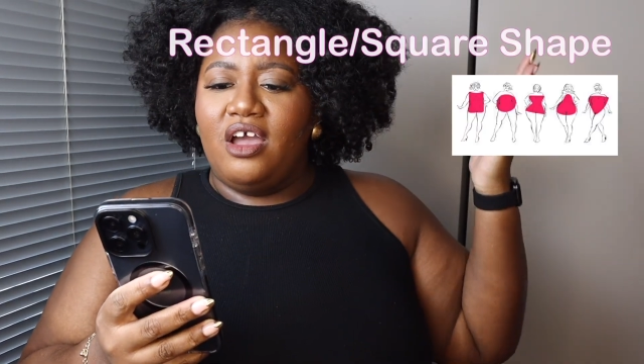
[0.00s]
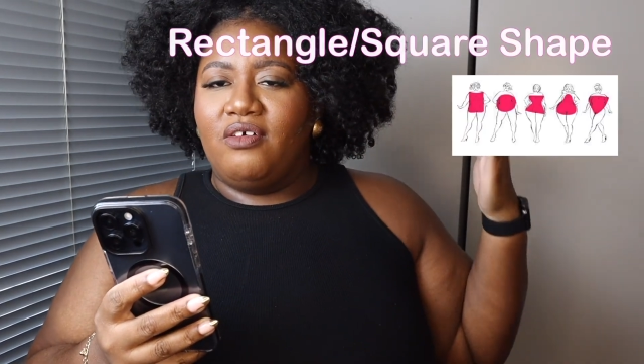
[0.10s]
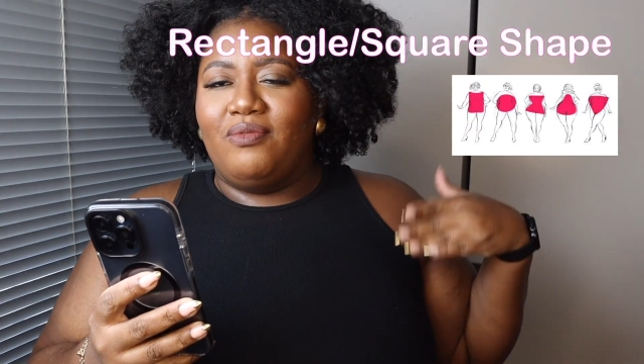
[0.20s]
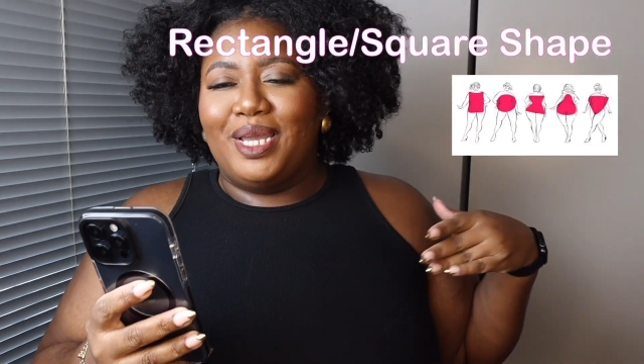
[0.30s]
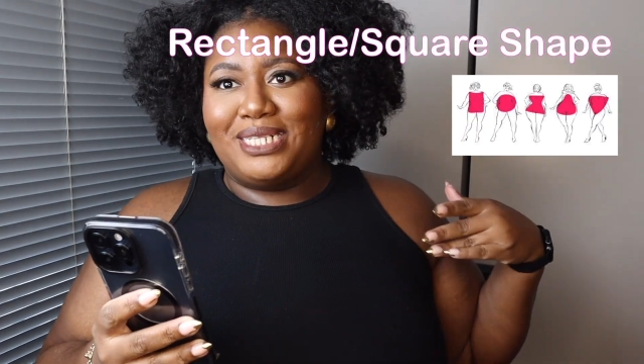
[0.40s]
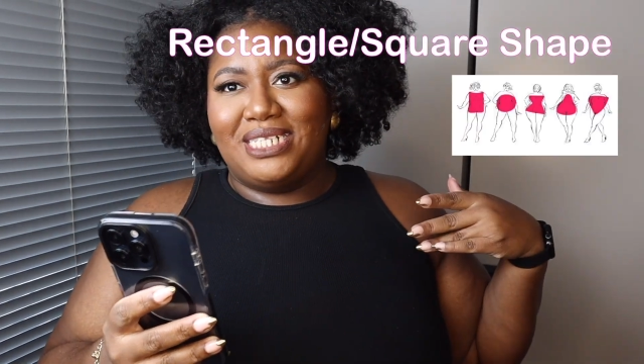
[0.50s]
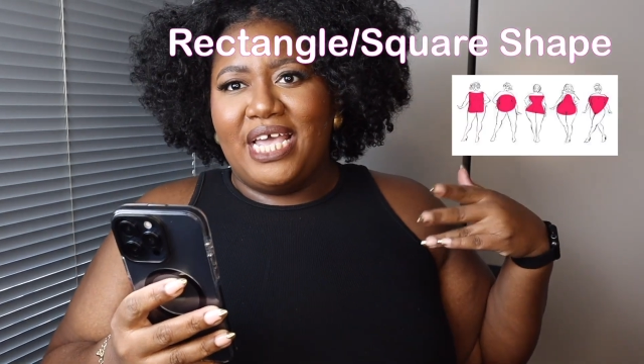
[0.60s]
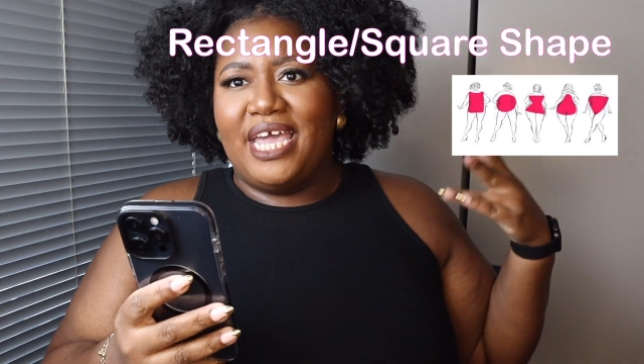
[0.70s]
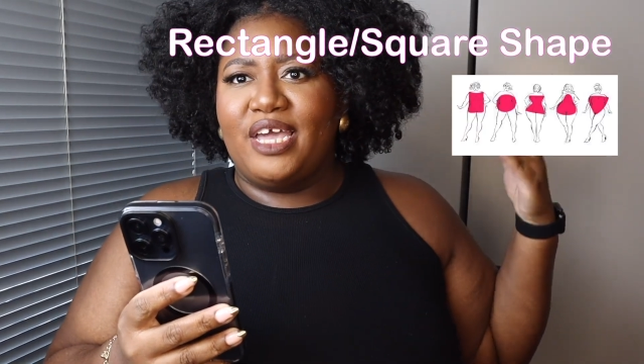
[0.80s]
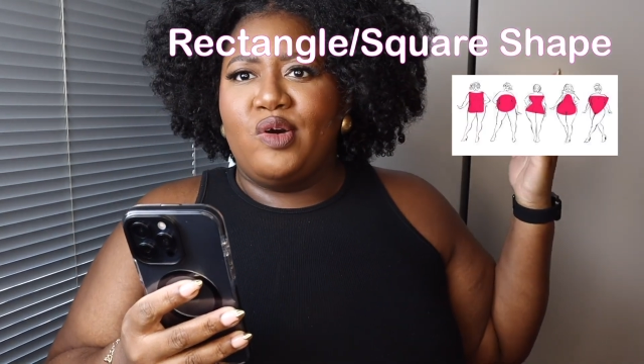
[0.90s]

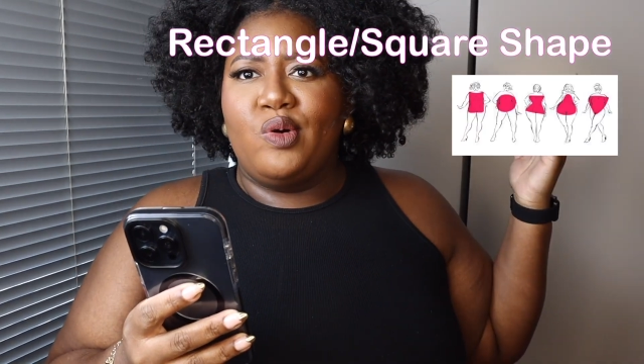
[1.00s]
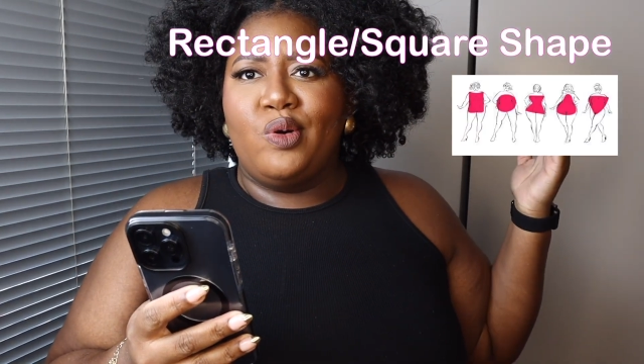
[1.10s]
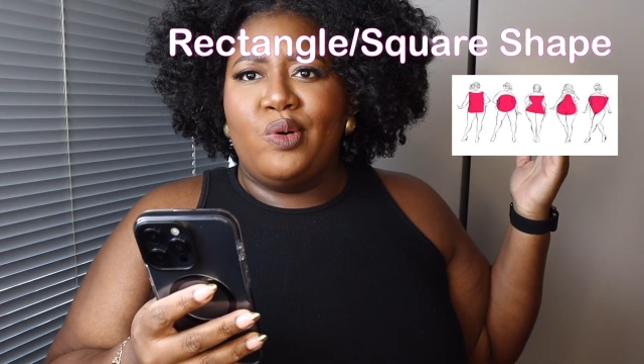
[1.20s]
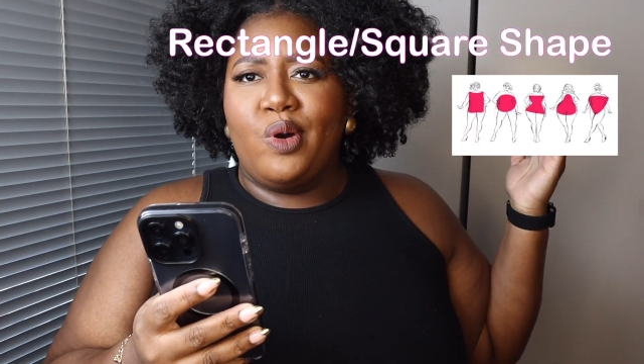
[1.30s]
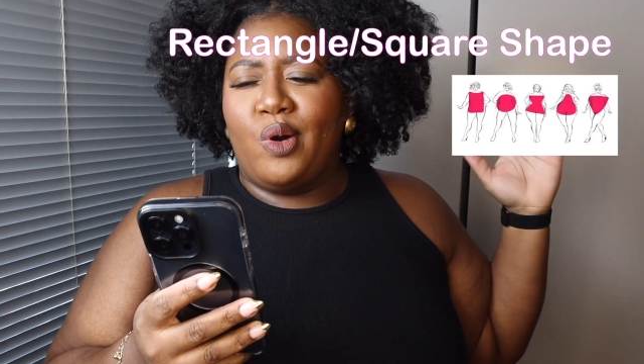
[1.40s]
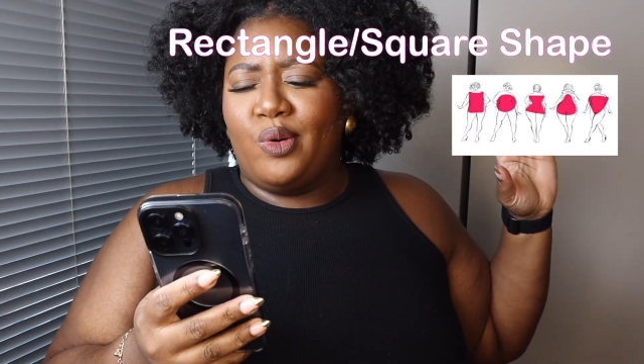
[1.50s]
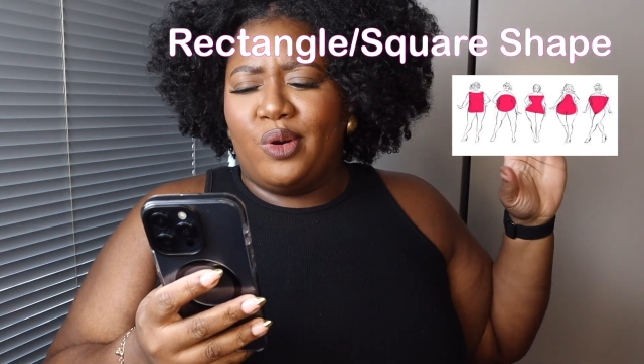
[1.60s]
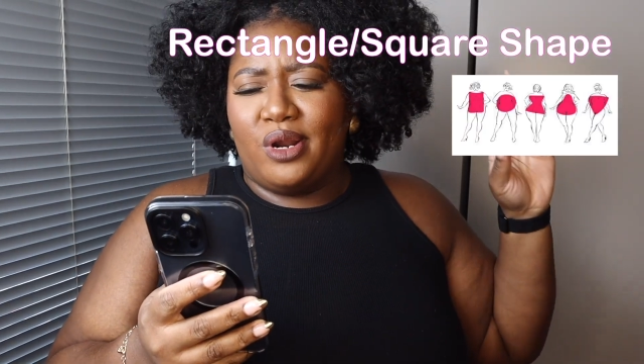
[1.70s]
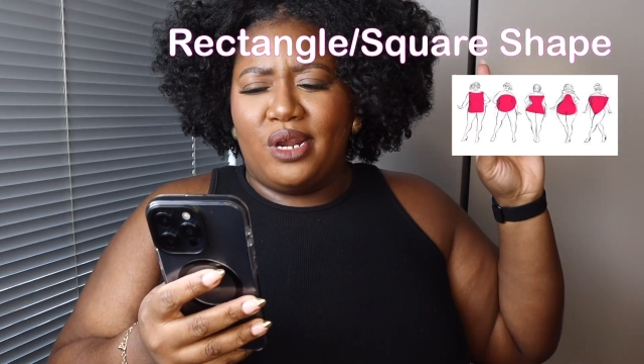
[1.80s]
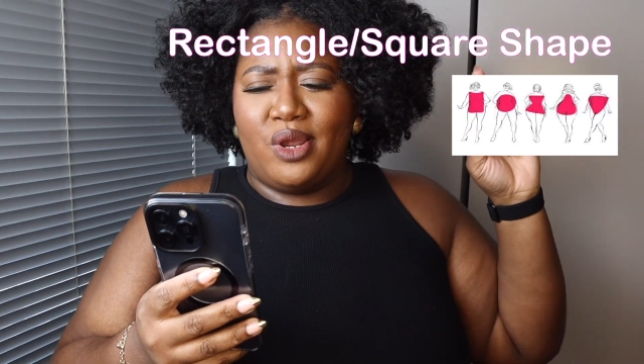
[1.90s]
rectangle
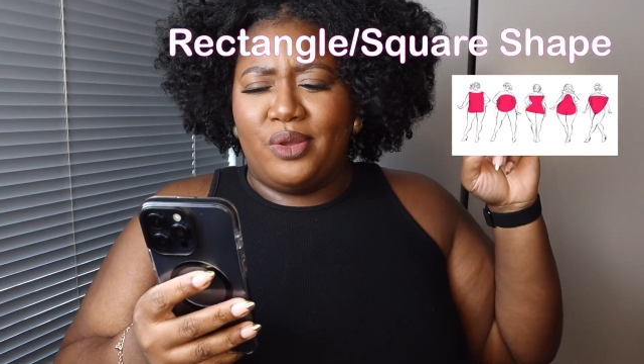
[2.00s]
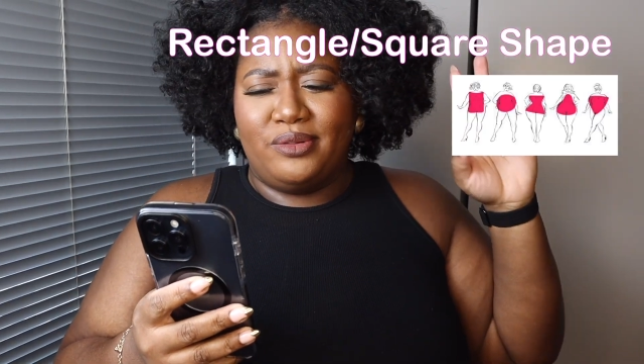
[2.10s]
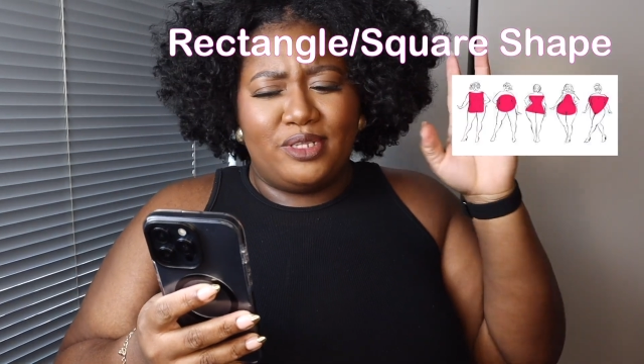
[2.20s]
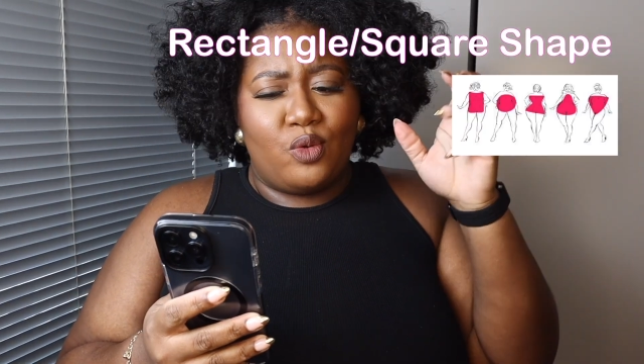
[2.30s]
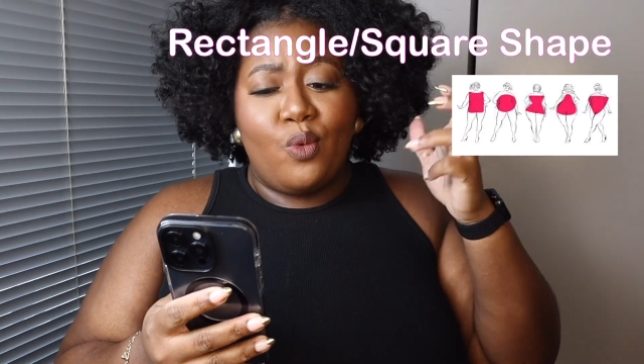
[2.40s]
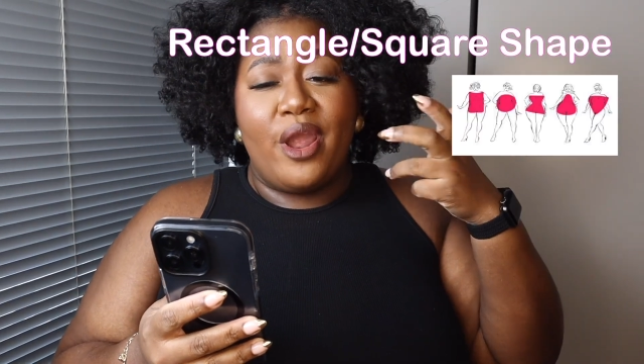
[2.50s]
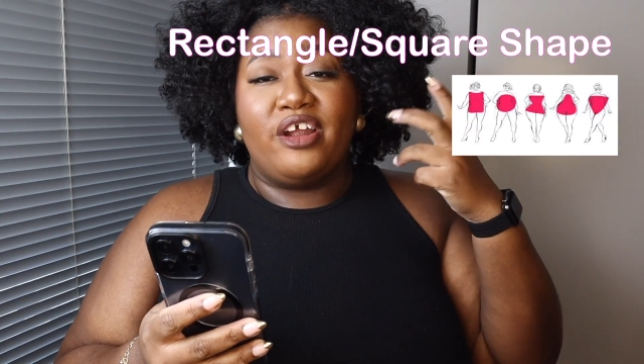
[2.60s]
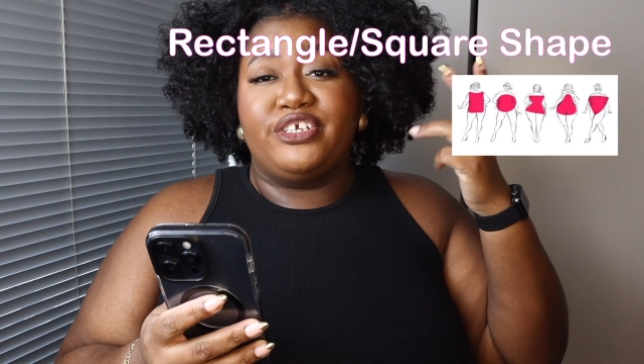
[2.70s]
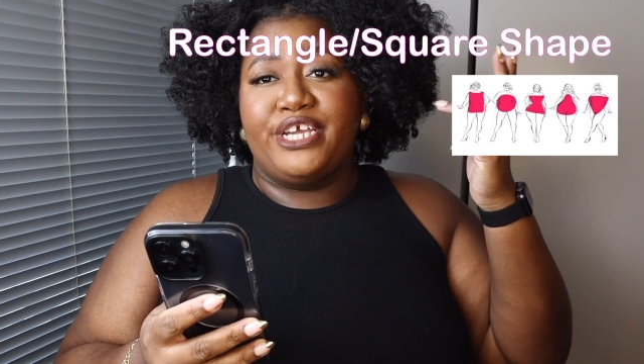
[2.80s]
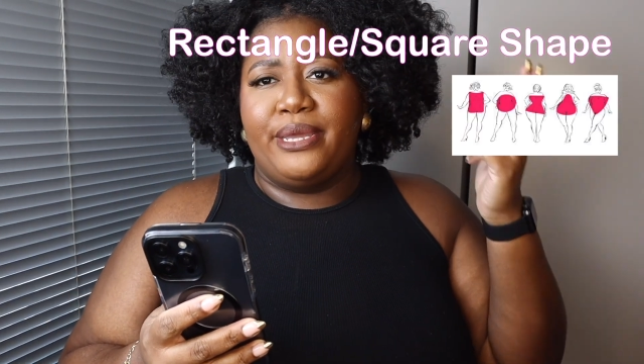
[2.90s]
or
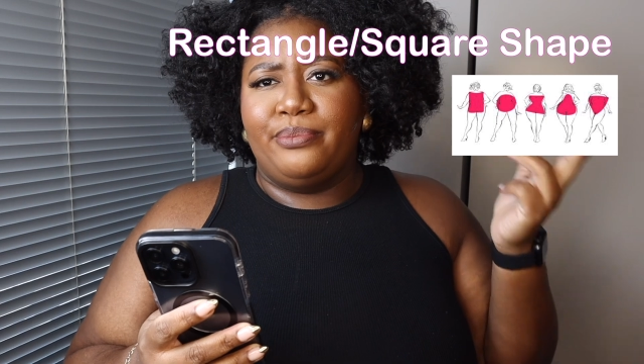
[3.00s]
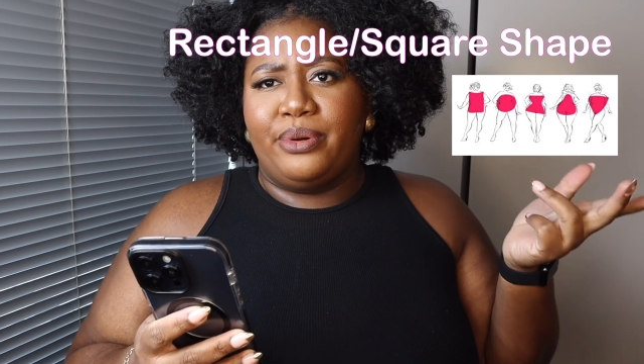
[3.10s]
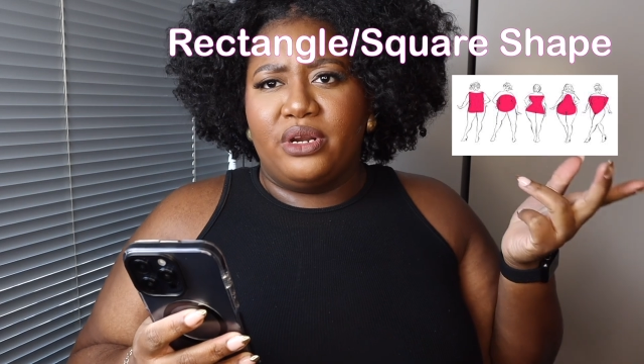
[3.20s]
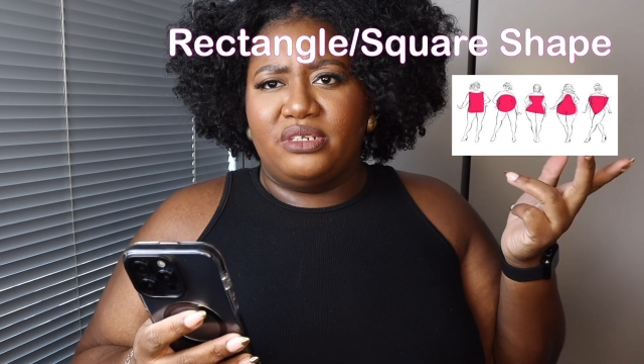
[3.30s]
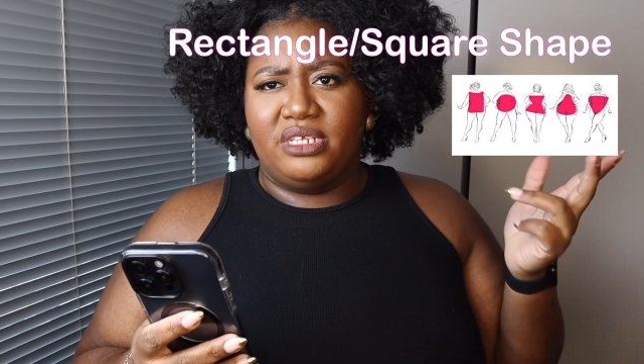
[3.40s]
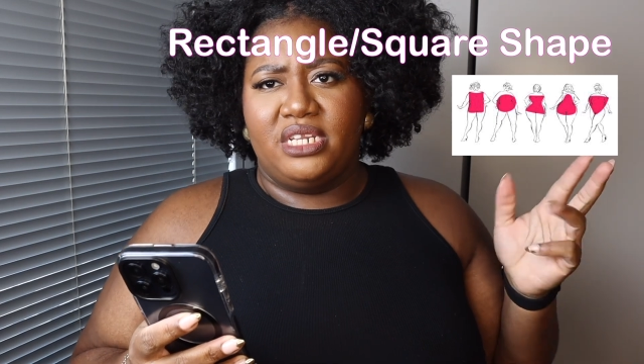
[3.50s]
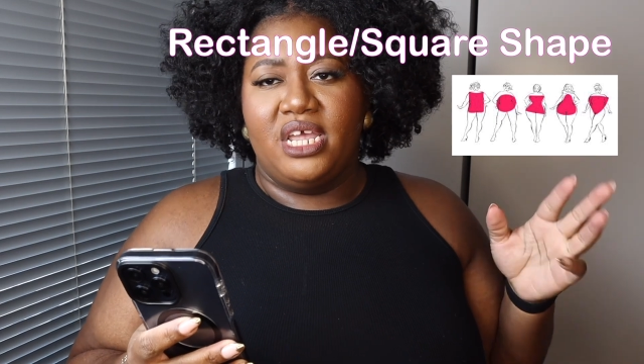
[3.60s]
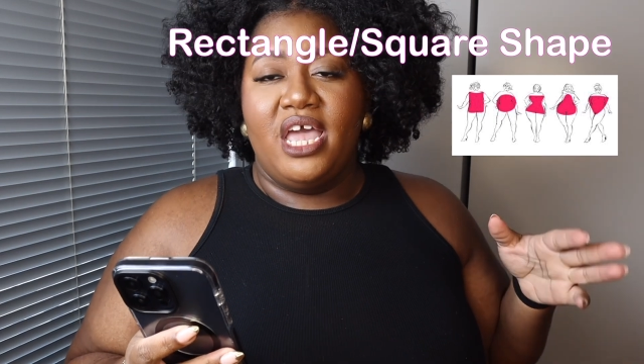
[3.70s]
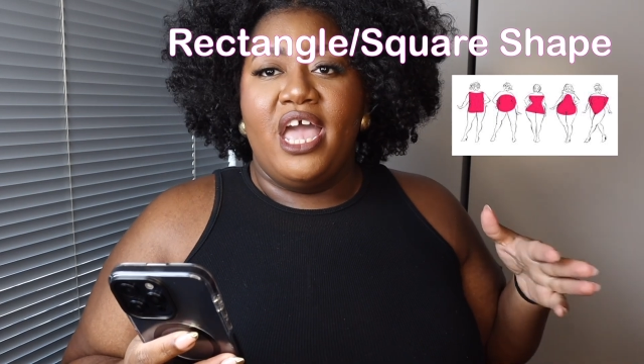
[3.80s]
square shaped person,